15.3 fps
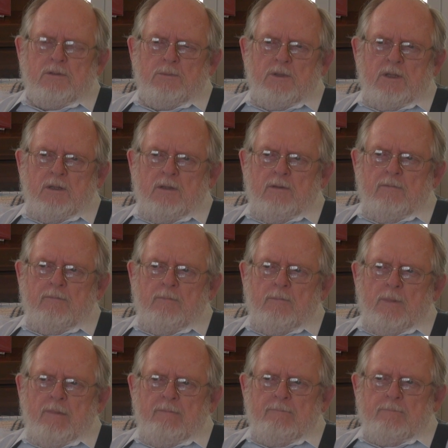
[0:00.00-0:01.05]
to be
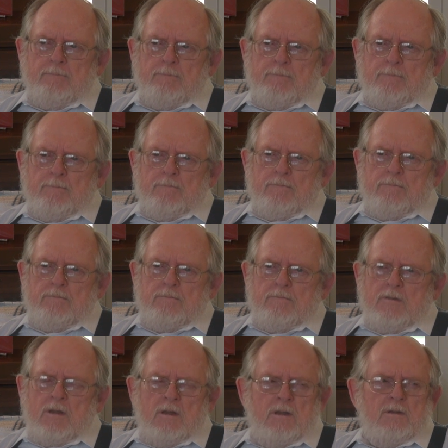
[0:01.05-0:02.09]

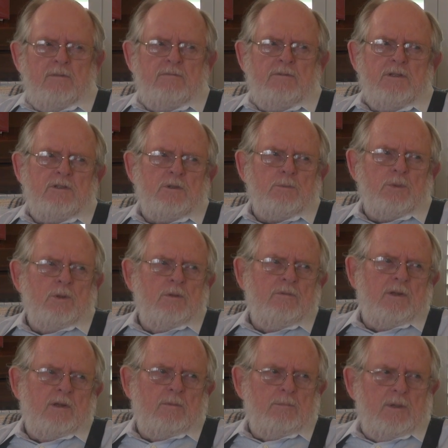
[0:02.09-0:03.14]
kind of disapproving